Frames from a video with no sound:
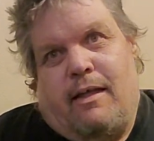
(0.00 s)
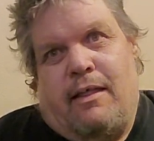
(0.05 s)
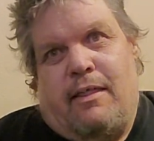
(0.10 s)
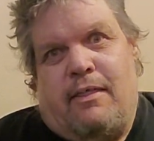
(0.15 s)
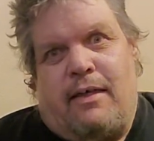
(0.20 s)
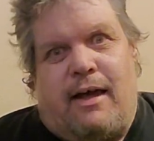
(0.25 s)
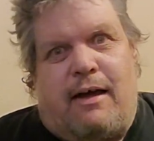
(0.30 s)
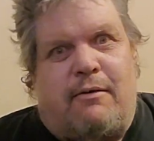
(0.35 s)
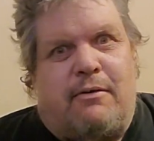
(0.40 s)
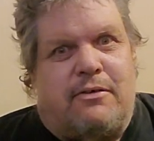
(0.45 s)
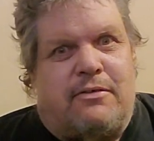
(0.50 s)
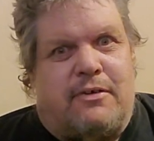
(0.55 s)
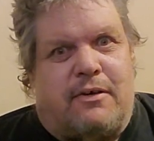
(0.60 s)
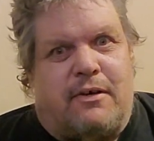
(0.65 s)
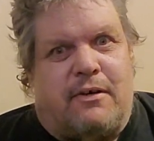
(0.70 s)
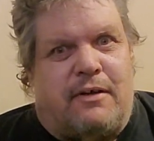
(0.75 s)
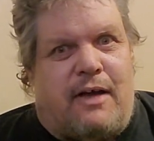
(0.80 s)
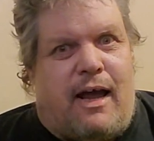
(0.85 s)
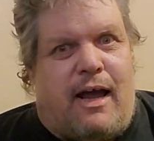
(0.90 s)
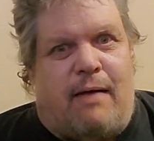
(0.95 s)
That was
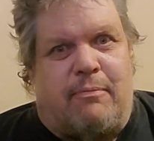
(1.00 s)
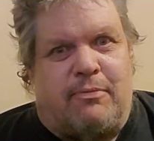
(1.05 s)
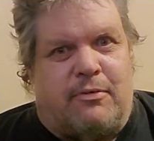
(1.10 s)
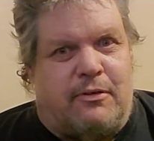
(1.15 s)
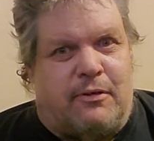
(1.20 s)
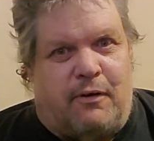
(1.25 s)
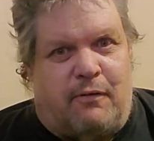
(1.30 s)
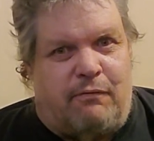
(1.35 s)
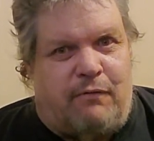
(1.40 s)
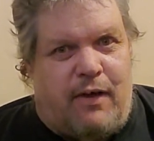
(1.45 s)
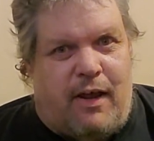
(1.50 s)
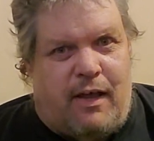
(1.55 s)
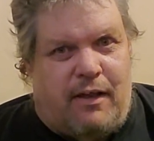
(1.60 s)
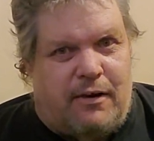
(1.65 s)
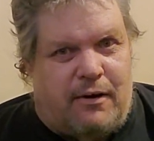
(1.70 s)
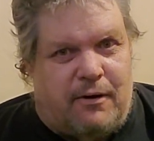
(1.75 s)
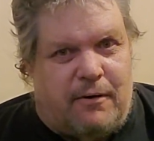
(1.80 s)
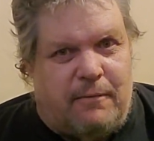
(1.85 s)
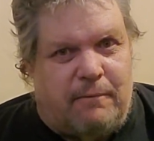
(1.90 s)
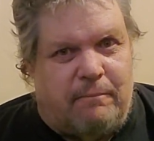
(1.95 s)
an absolute
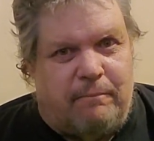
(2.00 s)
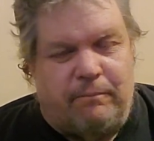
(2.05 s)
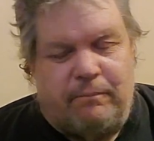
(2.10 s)
failure.